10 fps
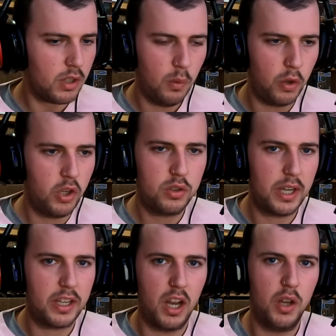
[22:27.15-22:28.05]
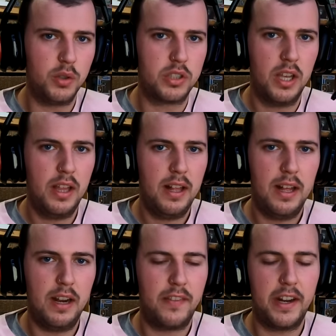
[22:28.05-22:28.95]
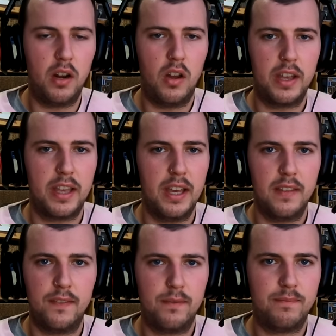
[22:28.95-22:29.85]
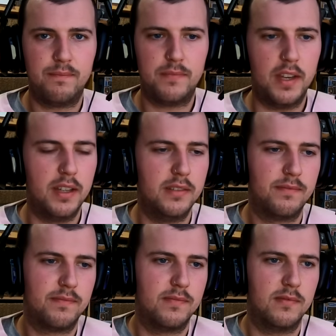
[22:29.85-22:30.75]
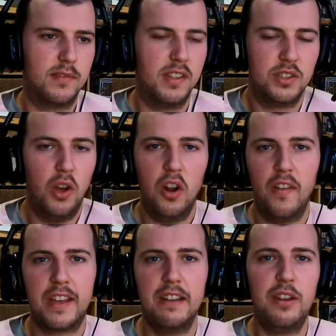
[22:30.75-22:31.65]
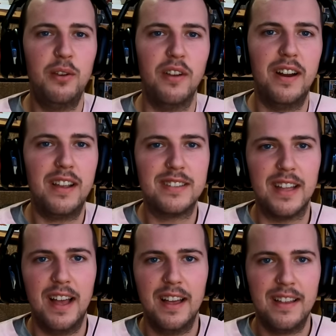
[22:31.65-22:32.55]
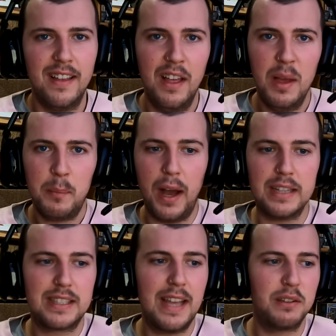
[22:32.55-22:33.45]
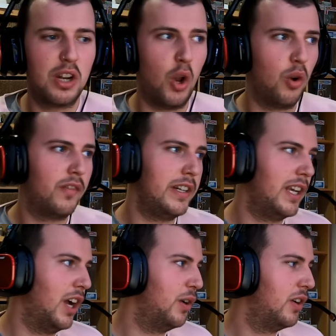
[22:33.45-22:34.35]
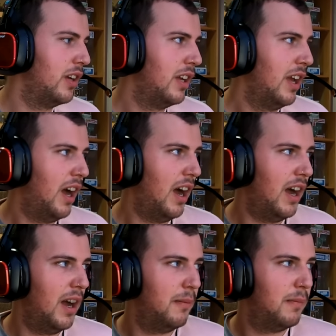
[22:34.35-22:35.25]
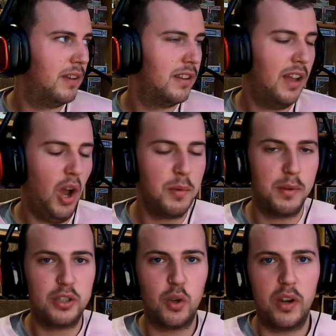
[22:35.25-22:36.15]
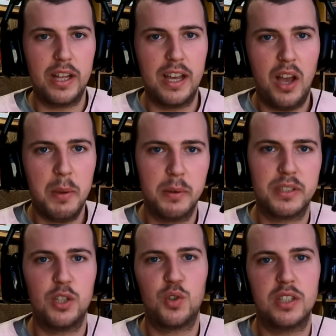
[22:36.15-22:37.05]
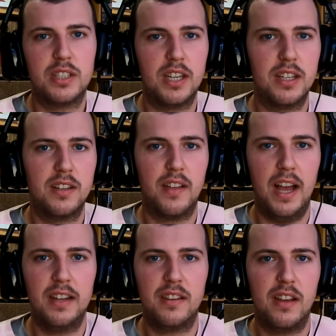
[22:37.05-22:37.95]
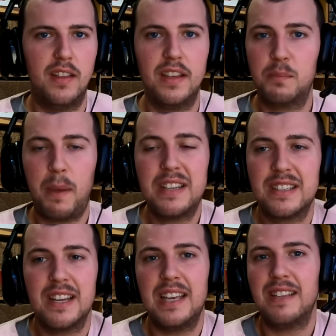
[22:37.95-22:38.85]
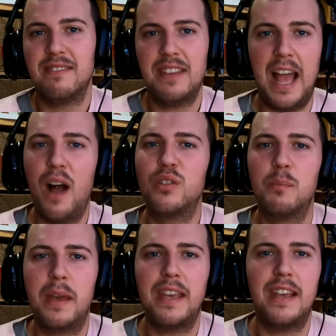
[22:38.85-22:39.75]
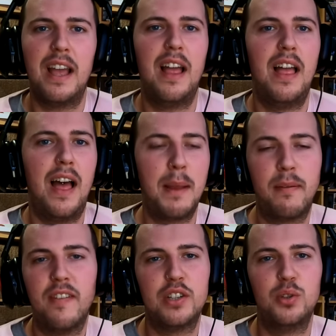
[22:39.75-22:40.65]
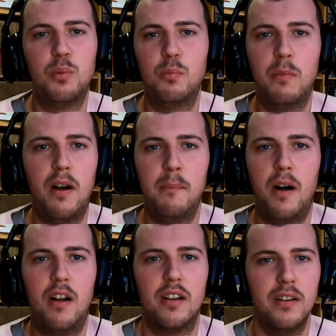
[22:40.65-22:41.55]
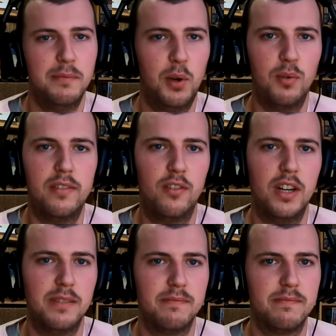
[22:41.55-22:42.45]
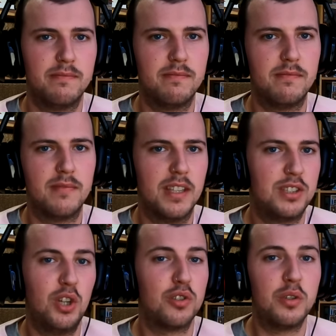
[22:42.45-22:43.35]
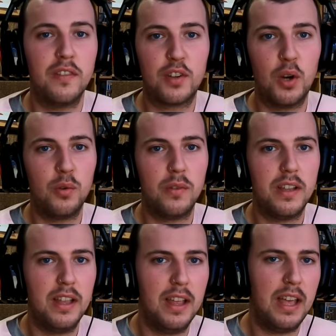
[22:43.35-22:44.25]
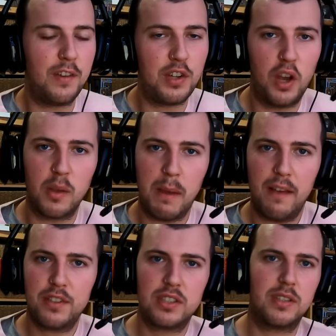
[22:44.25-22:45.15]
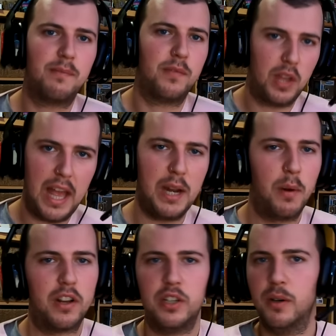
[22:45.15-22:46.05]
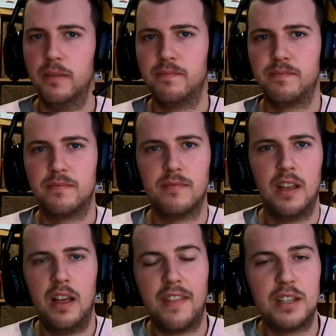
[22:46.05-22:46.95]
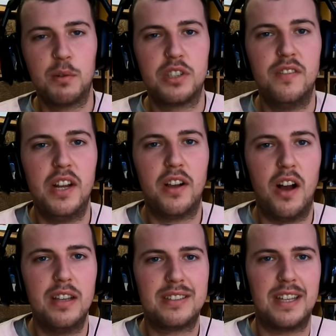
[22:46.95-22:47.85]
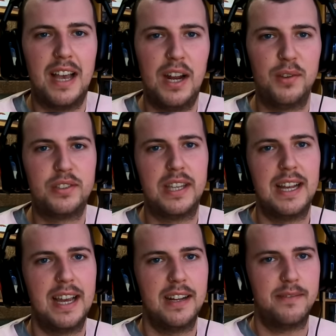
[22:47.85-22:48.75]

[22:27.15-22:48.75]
What you say goes, and if they don't like it, then there's not a lot they can do, really, is there? But that was a long video. Um, hope you enjoyed it. Hope it was interesting. And uh, that's basically how to be a professional mar marker or referee. It's not too difficult. If you know your maths, anyone can do it. Thanks for watching the video, guys, and I'll see you later.